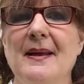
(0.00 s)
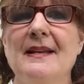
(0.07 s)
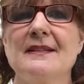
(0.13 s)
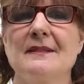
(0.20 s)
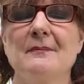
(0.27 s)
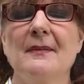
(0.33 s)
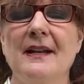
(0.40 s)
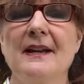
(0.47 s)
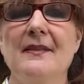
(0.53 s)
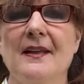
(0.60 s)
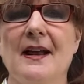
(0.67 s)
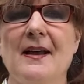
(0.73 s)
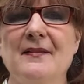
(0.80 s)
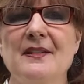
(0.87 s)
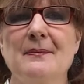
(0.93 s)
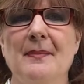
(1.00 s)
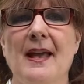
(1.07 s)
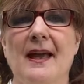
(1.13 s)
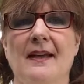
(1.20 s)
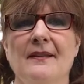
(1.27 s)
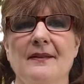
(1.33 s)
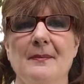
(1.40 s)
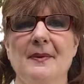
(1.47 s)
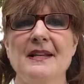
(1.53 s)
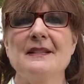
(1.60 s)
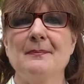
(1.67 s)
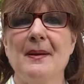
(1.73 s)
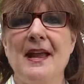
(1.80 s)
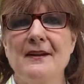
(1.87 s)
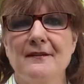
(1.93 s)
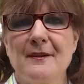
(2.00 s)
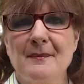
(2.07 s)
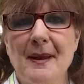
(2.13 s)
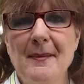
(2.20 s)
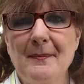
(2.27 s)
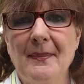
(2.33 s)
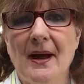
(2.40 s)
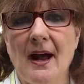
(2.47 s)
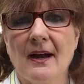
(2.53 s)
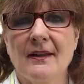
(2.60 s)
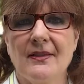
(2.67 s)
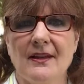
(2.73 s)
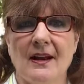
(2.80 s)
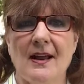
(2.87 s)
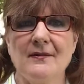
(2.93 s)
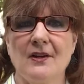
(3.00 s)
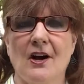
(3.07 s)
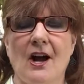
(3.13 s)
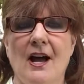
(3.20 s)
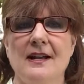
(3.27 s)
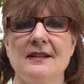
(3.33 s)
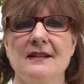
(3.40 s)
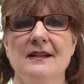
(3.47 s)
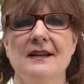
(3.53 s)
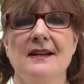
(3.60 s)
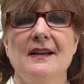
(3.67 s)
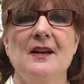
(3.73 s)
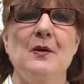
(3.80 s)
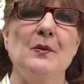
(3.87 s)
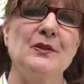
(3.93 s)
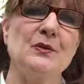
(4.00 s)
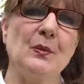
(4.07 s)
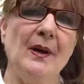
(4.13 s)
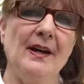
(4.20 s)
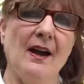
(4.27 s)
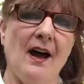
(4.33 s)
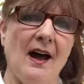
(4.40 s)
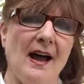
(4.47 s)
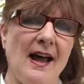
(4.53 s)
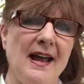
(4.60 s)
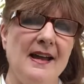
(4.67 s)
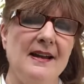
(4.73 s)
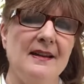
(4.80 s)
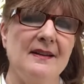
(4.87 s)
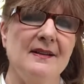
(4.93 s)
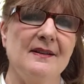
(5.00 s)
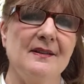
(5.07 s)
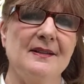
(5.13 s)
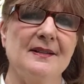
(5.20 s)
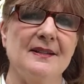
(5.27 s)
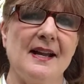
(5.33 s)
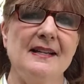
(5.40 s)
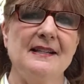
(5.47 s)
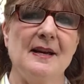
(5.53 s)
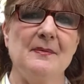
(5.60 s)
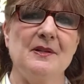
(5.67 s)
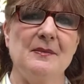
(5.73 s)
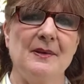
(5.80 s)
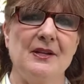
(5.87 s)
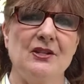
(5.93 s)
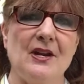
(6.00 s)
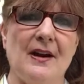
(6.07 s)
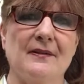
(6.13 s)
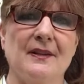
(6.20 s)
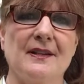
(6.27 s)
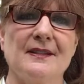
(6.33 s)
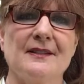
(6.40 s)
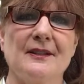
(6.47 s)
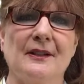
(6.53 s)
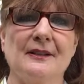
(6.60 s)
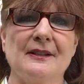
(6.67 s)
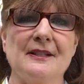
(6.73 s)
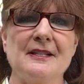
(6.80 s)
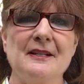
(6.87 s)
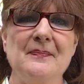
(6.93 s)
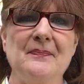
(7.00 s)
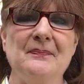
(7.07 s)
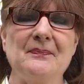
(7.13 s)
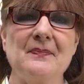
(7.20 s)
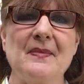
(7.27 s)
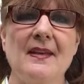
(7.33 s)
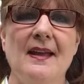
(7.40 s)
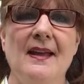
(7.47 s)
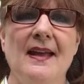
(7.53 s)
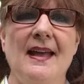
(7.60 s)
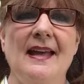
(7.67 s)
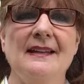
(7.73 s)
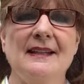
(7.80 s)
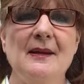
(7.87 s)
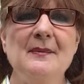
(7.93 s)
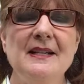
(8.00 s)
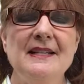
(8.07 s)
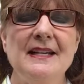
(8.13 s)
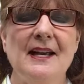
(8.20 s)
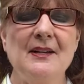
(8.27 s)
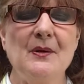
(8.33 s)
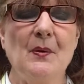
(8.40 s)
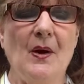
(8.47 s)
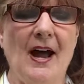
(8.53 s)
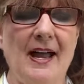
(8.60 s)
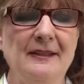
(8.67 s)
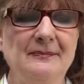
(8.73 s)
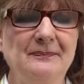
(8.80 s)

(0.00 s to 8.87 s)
money that I've spent, the best bang for my buck that I've got, was when I signed up to be a Jafra consultant. And let me tell you why.